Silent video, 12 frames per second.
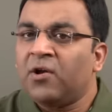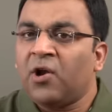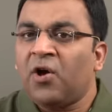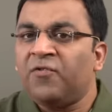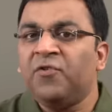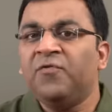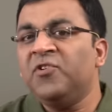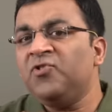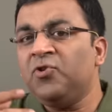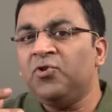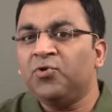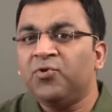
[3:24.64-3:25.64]
Now, if you wish
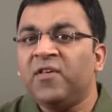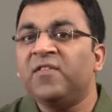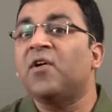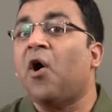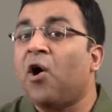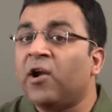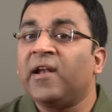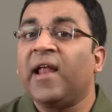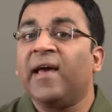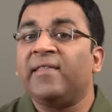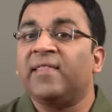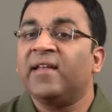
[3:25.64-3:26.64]
to do this
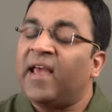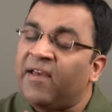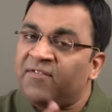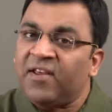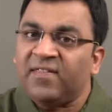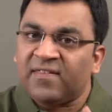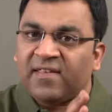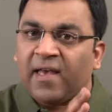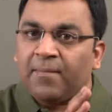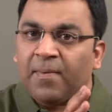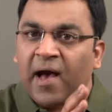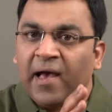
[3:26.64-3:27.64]
online, then every
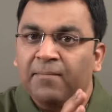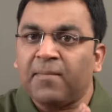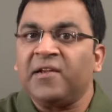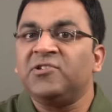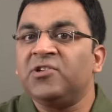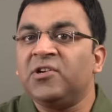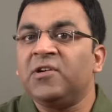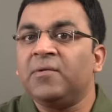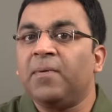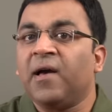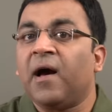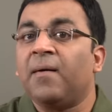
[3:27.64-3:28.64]
step I
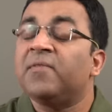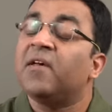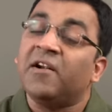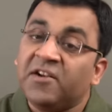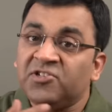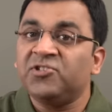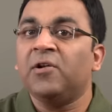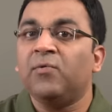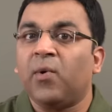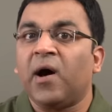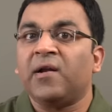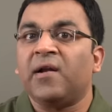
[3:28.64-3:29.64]
mentioned becomes a digital
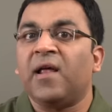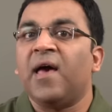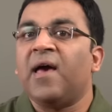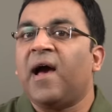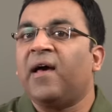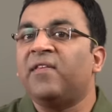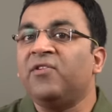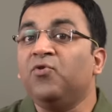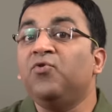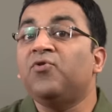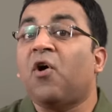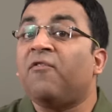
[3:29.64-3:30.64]
one, and the
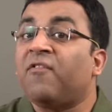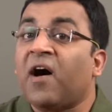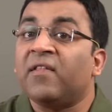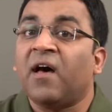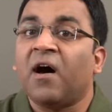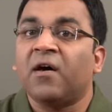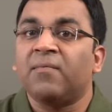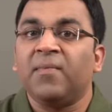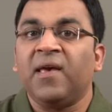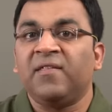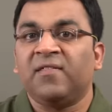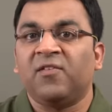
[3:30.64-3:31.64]
use of Aadhaar
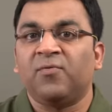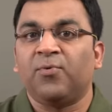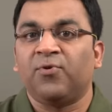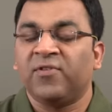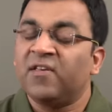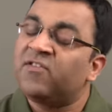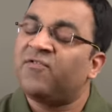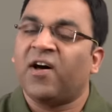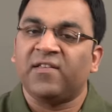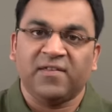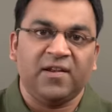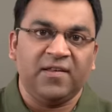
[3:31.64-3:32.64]
makes this process
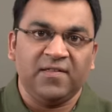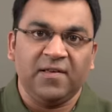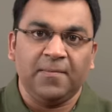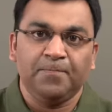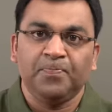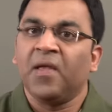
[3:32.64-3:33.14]
fast and easy.